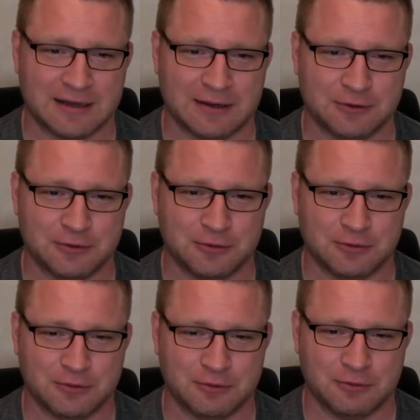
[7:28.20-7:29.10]

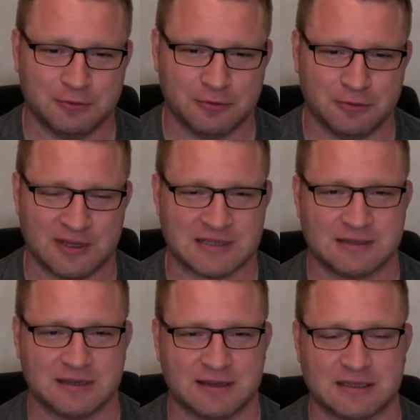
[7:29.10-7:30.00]
who
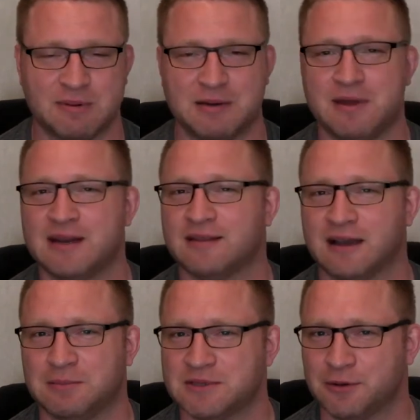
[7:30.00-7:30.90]
has explained many
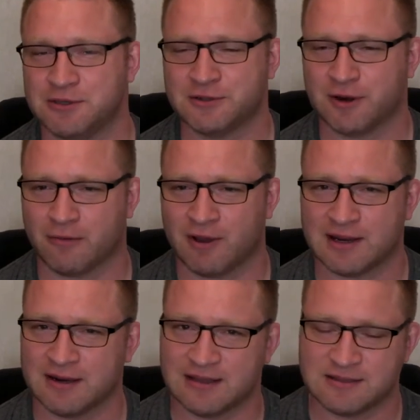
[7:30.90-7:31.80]
times how he started
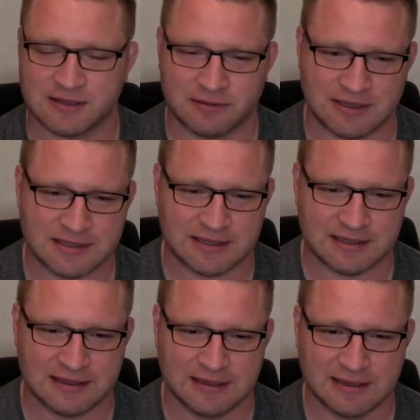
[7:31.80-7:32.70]
writing that series, and
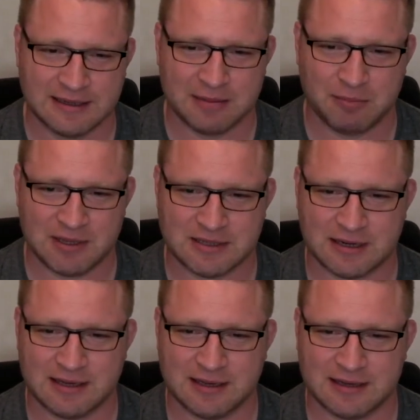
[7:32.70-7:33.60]

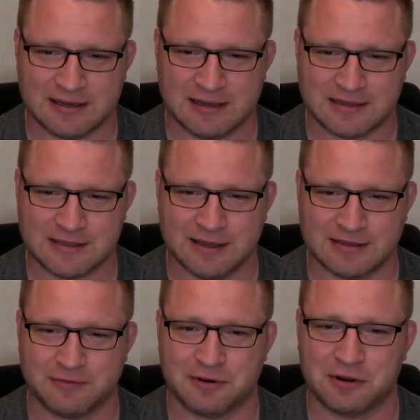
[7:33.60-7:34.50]
basically as
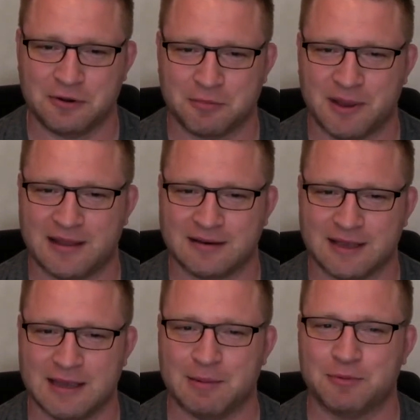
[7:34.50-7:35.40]
a very young man
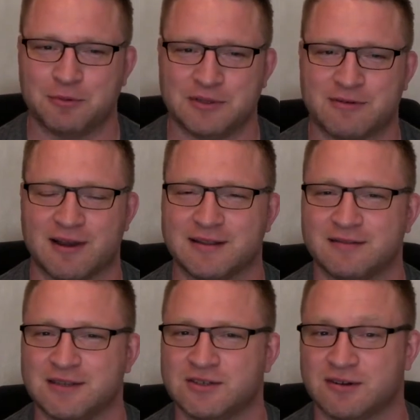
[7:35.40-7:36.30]
came up to his writing
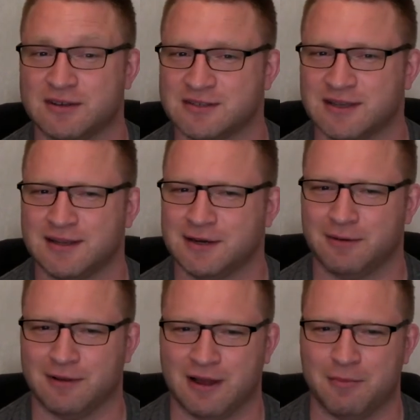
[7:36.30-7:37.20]
teacher and said,
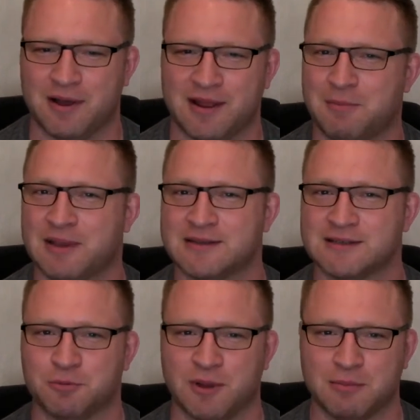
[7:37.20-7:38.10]
how about I make this
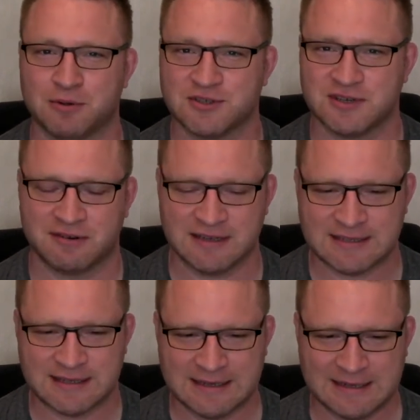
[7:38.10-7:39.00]
a 20-book series?